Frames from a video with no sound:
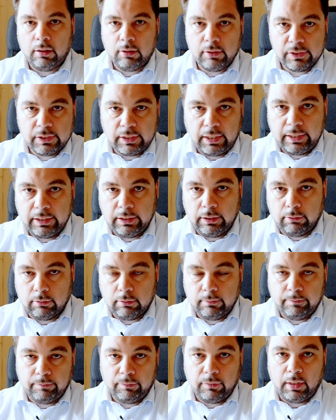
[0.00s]
On a side note,
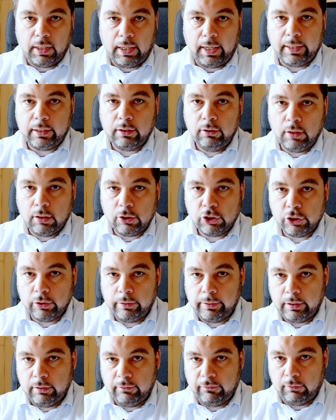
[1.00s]
I cannot show
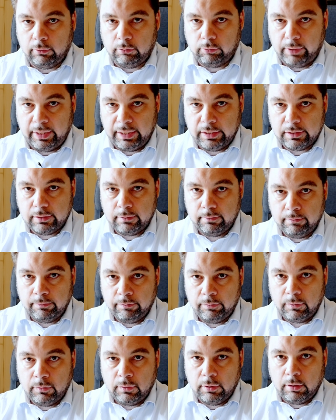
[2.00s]
you the full race.
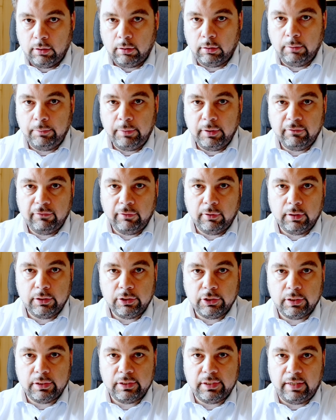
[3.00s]
Olympic
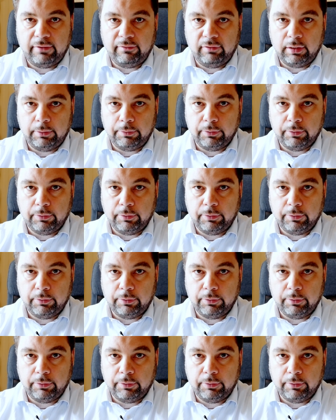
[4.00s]
footage is heavily